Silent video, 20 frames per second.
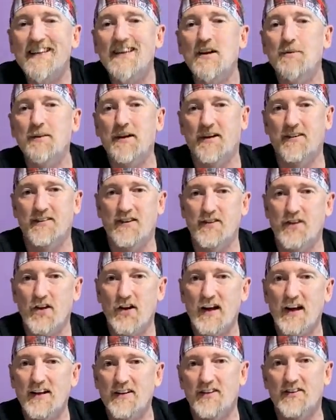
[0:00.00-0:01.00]
in there because I
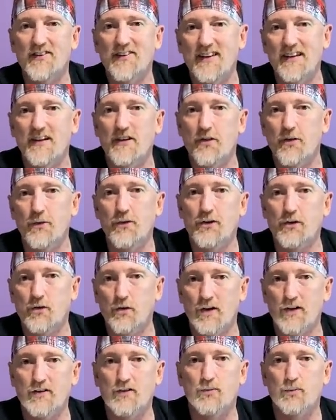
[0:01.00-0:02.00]
thought I had to sand it through the
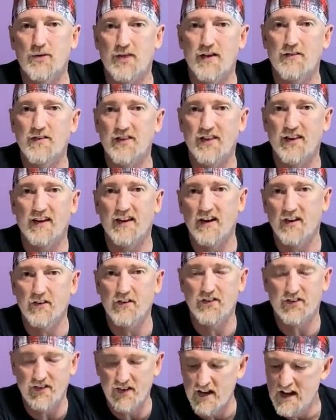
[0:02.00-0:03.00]
grits with everything
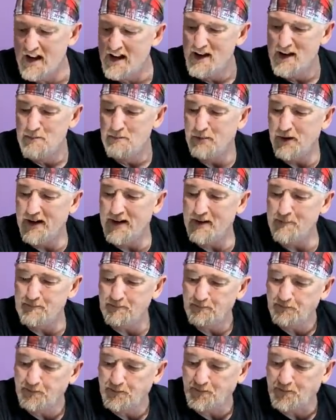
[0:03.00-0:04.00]
else. But
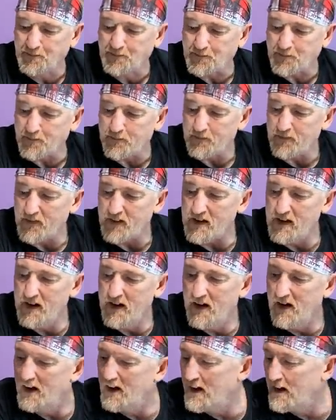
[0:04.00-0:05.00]

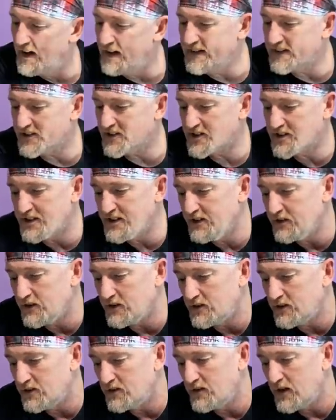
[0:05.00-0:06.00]
it's
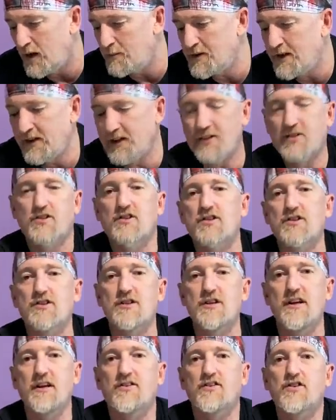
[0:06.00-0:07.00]
still i mean it's
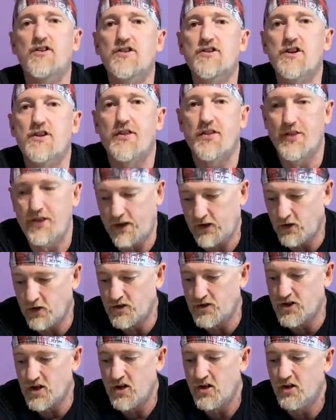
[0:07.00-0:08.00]
just it's just a thicker
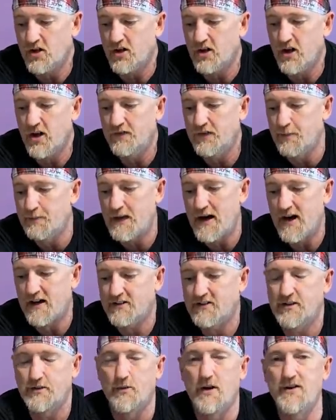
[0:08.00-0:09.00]
chunk of
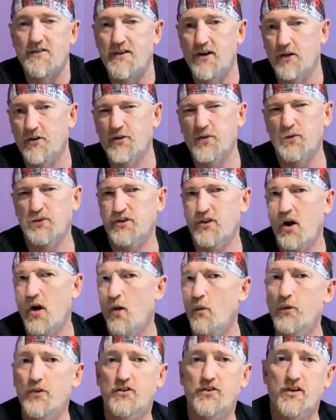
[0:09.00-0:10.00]
epoxy right there so it's
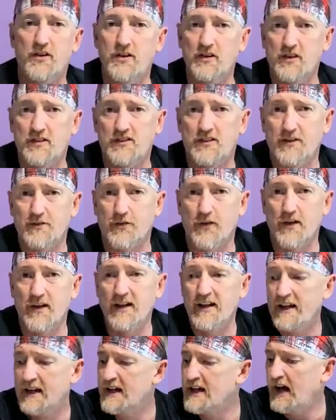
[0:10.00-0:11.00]
always going to look different
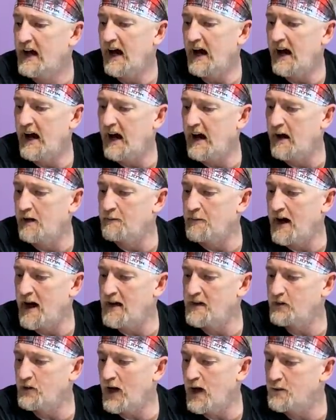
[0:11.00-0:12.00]
um,
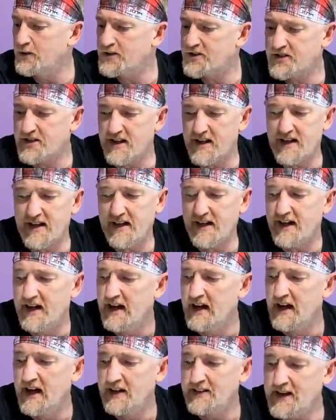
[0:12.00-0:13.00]
I, I would say
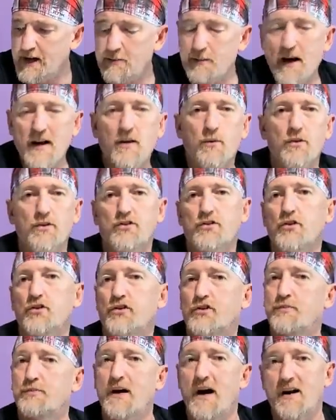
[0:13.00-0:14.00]
that miter was so
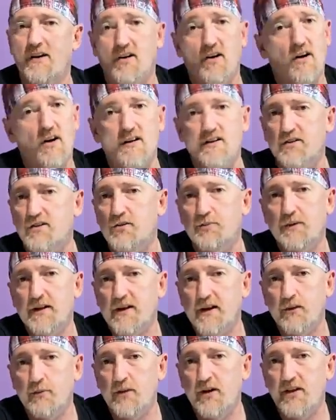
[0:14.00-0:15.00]
spot on to
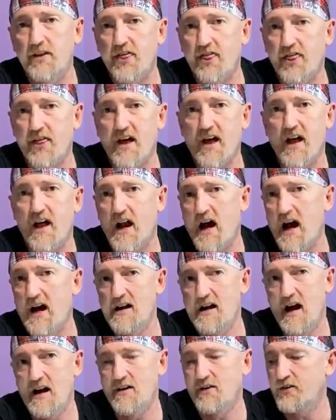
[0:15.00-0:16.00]
begin with that
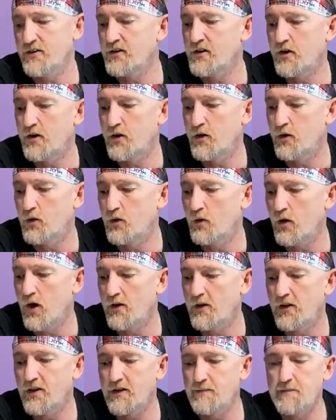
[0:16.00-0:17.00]
I, I don't know,
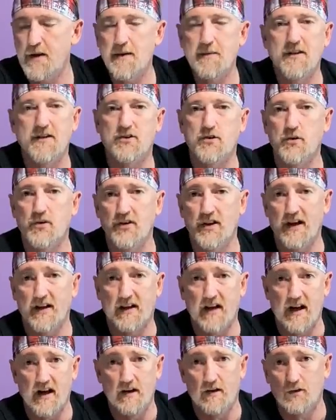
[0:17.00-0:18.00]
other than maybe doing
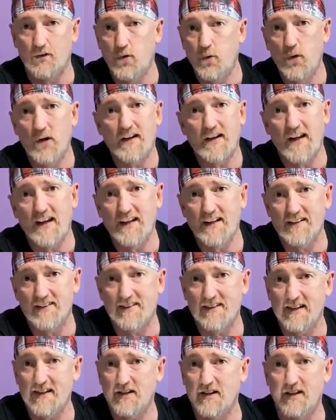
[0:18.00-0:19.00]
like a quick hand
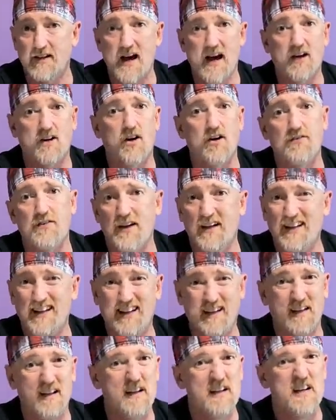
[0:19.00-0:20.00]
sand to knock off
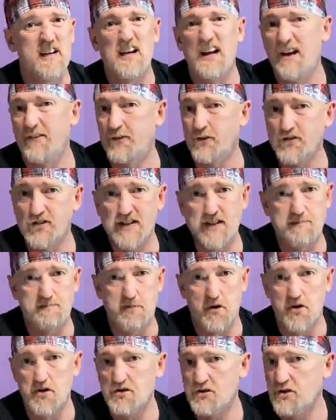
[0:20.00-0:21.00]
any, if there's any
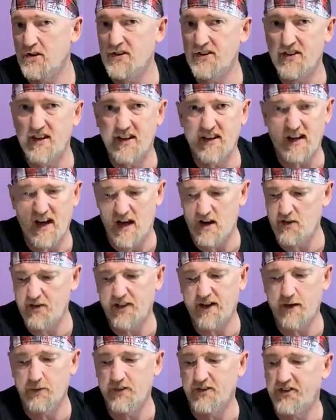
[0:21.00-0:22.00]
burrs or anything, I don't
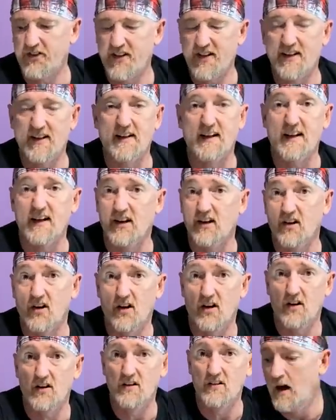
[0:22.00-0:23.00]
think I would sand it at
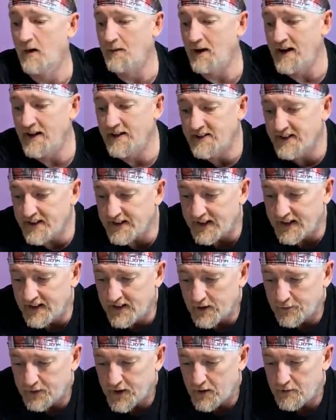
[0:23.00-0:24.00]
all. Um, I did
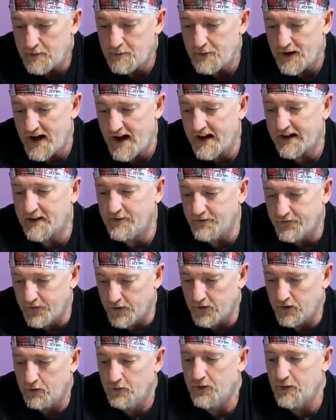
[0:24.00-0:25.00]
end up coming back and
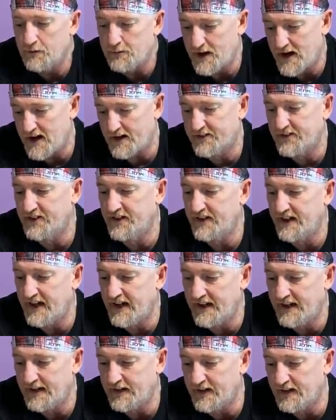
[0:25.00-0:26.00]
filling it with epoxy
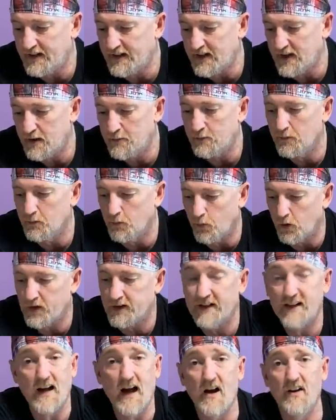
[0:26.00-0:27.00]
and it ended up
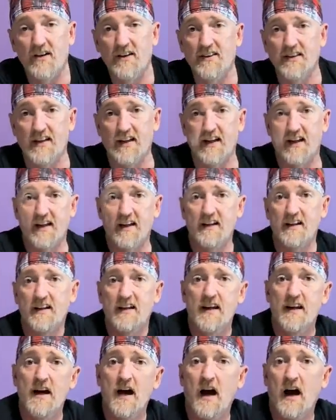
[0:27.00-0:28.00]
working out in the end,
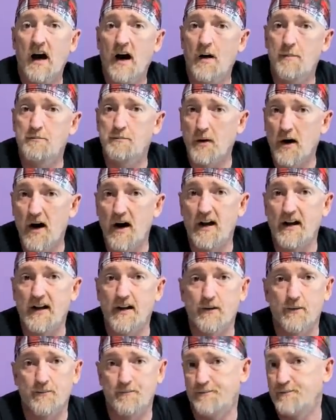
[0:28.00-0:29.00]
uh, but
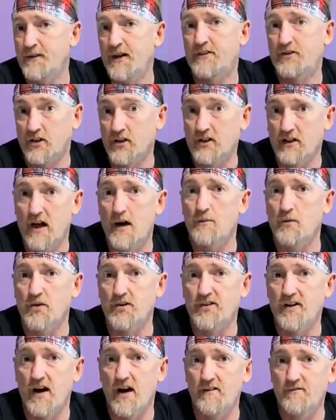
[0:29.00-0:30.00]
it, it took a lot more
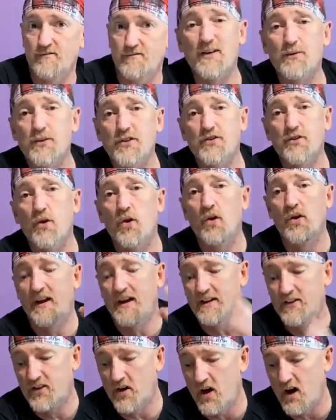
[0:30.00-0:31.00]
time. The end result is